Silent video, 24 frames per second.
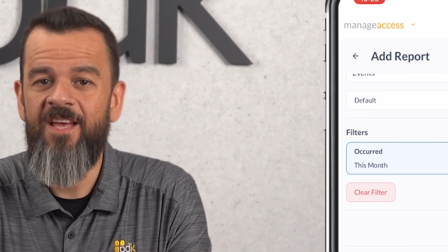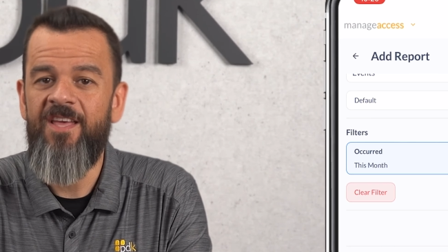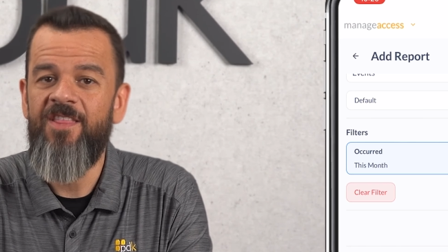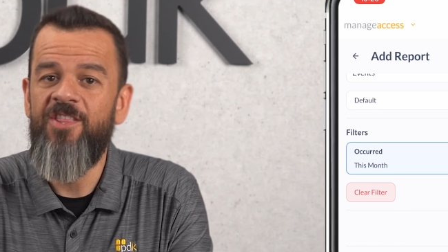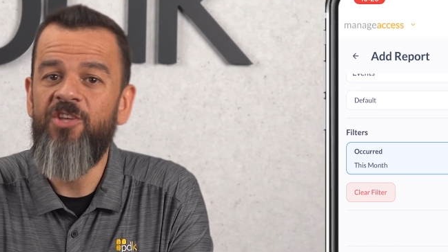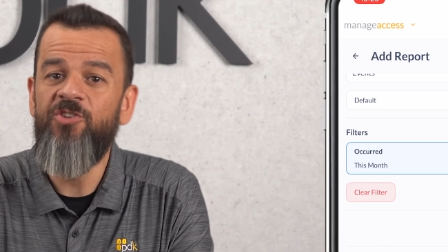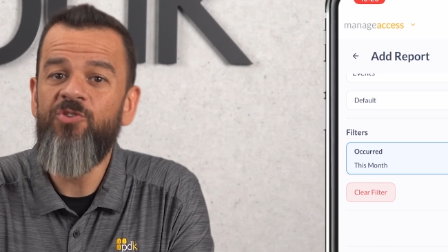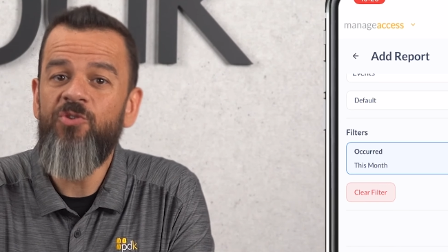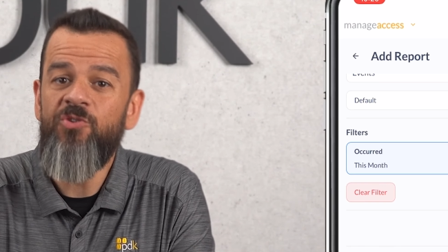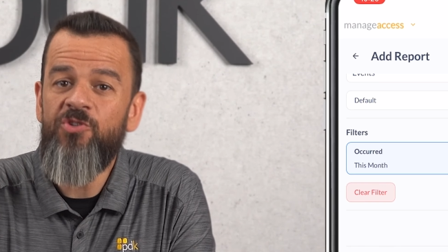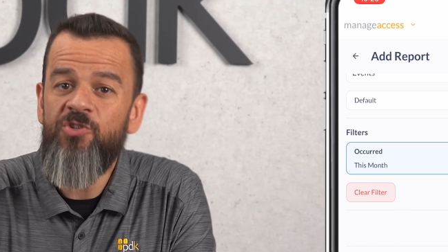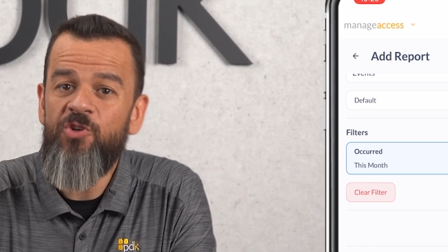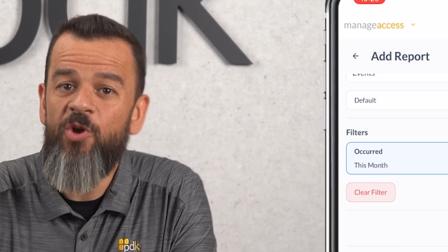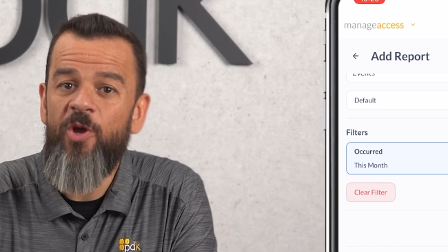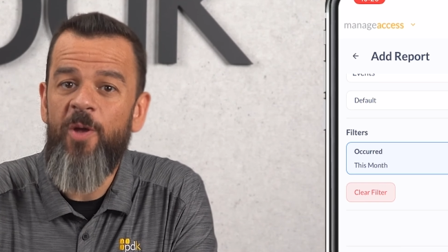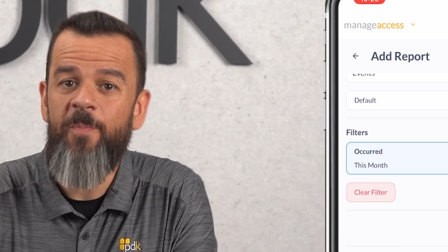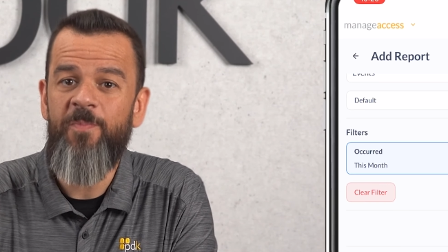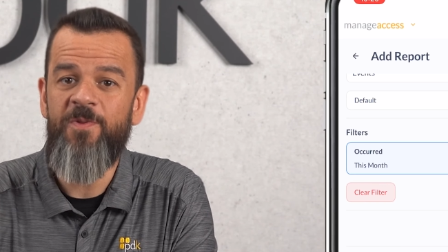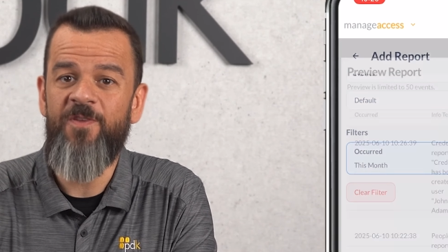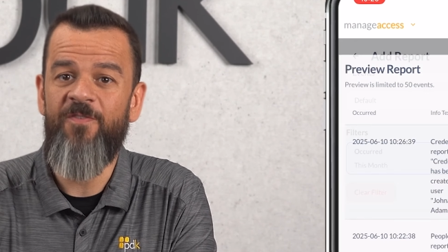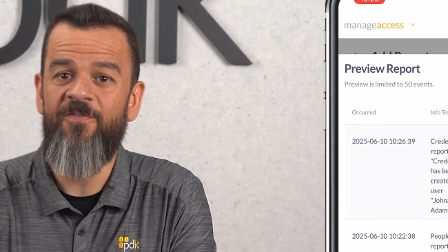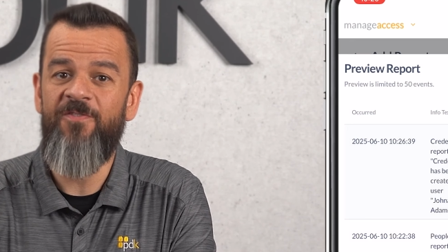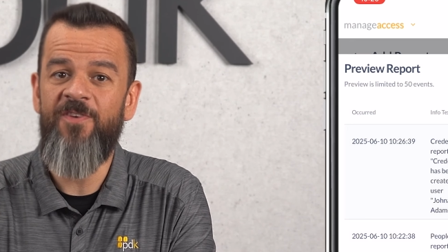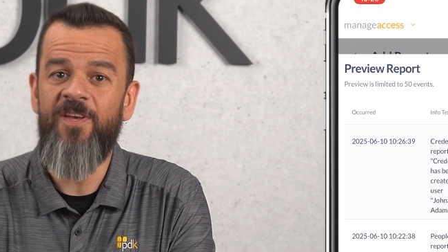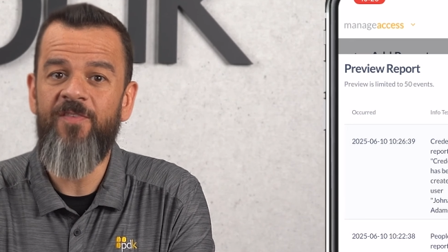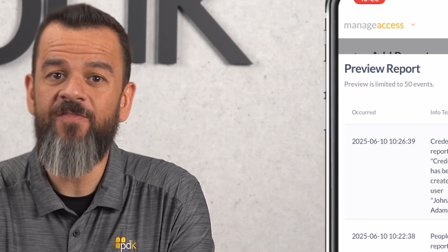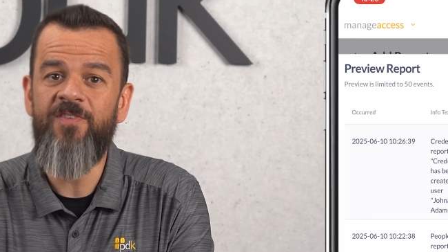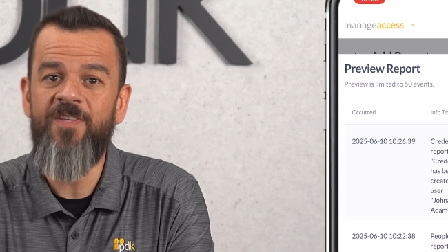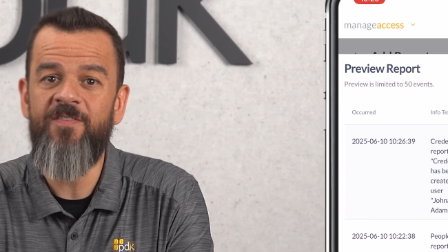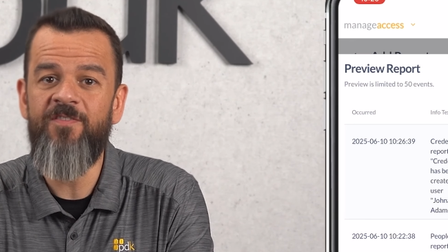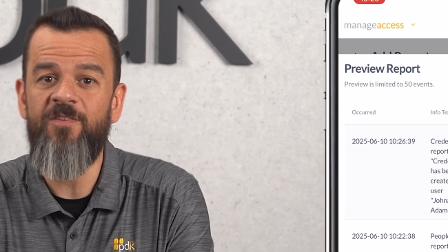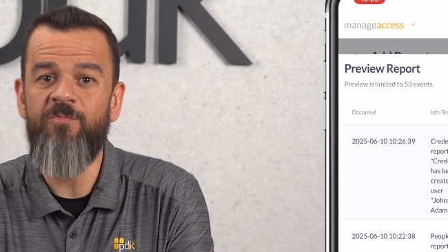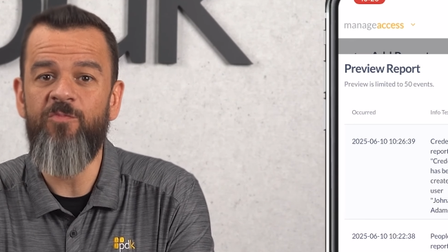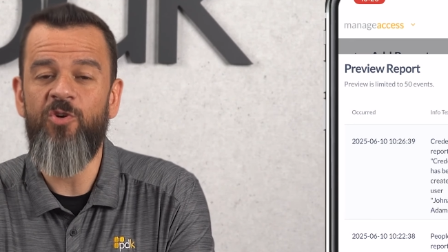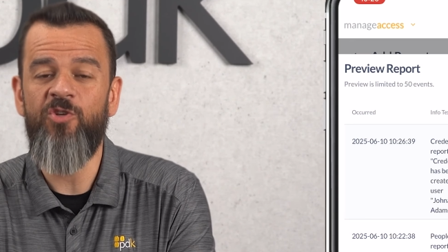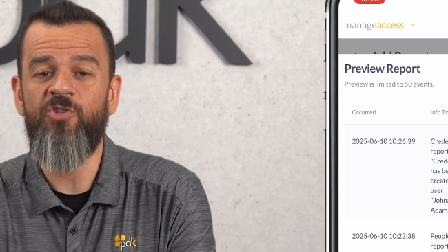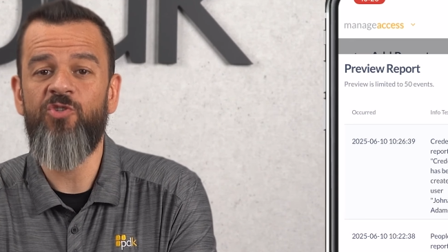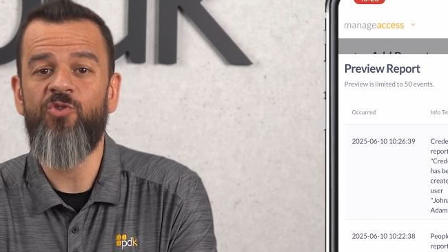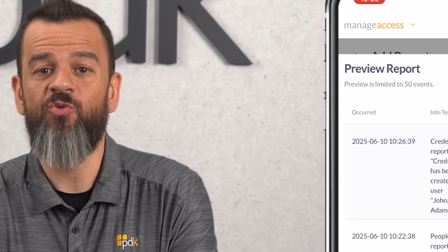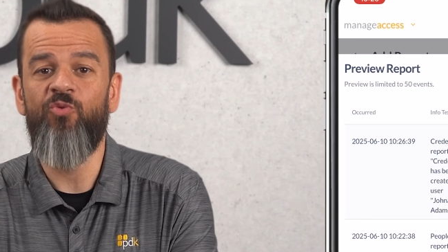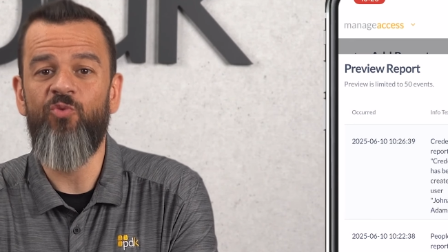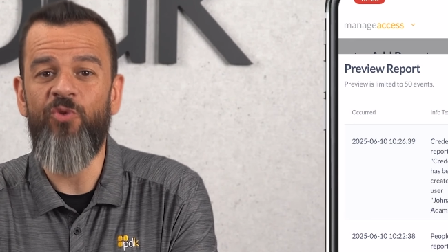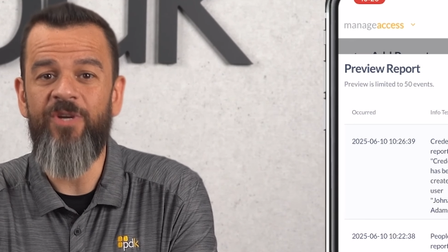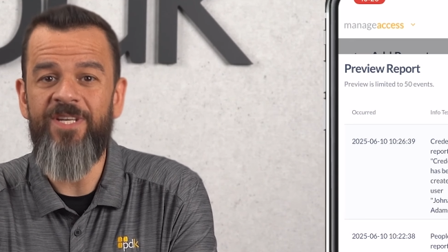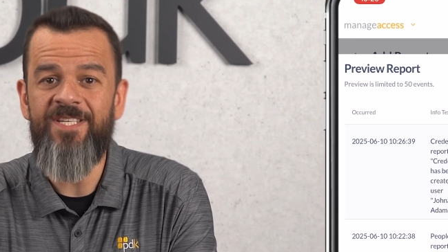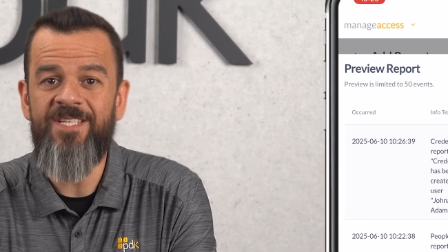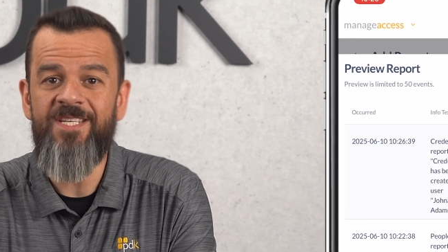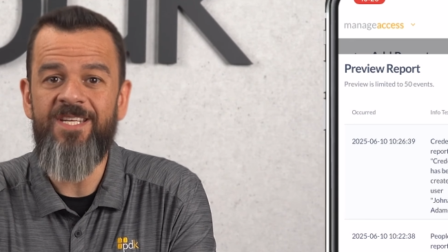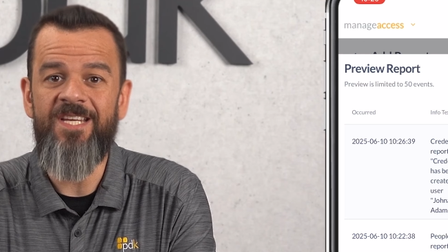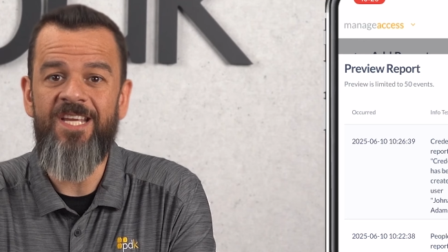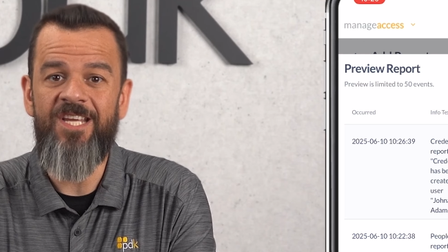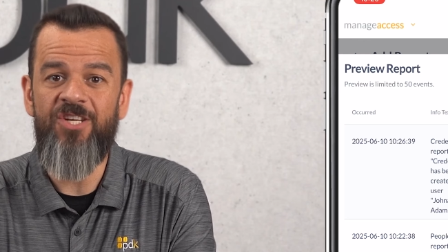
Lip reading: This will show you up to 50 of the most recent